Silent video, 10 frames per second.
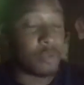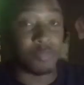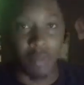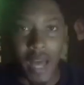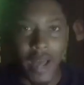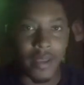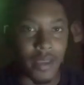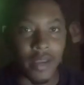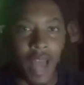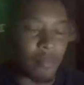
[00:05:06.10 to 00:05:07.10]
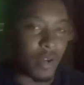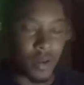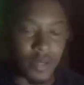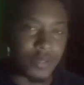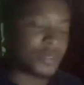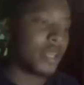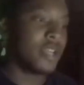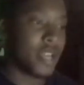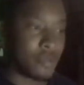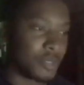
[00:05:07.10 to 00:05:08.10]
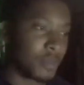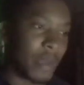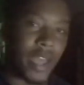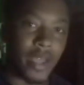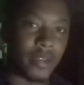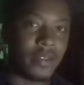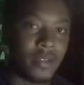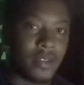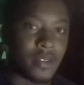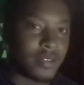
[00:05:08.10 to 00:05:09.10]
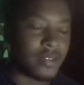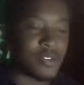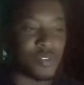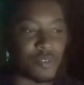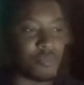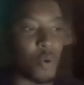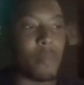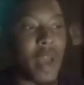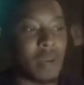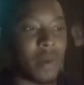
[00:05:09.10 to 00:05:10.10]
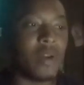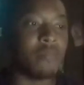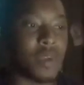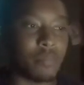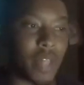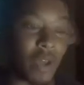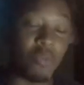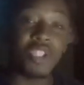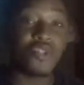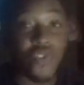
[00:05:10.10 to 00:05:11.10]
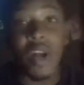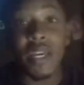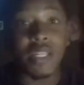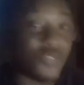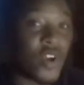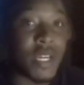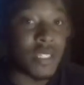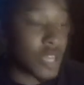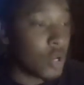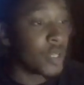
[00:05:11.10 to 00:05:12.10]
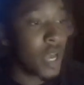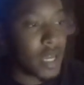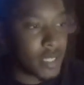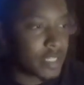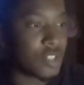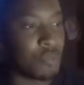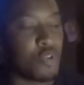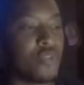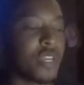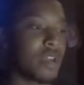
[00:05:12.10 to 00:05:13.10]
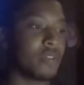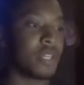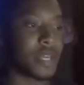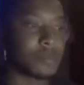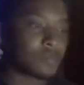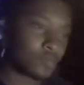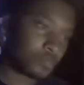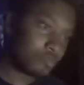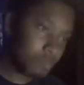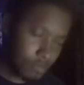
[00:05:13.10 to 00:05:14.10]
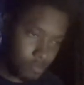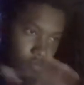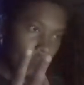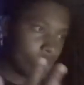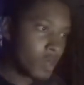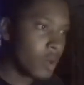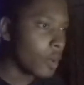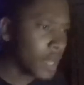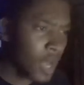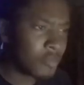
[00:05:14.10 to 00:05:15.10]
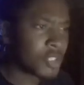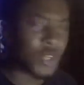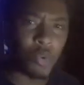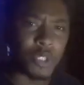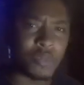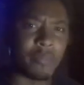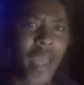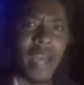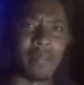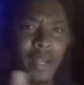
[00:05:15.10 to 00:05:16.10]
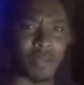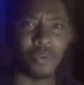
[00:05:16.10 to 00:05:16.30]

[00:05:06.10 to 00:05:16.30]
black and not because he was a man. He was more mad about him being black, which is funny. It's funny as hell in the context of the movie and everything, you know, and obviously no one's mad about the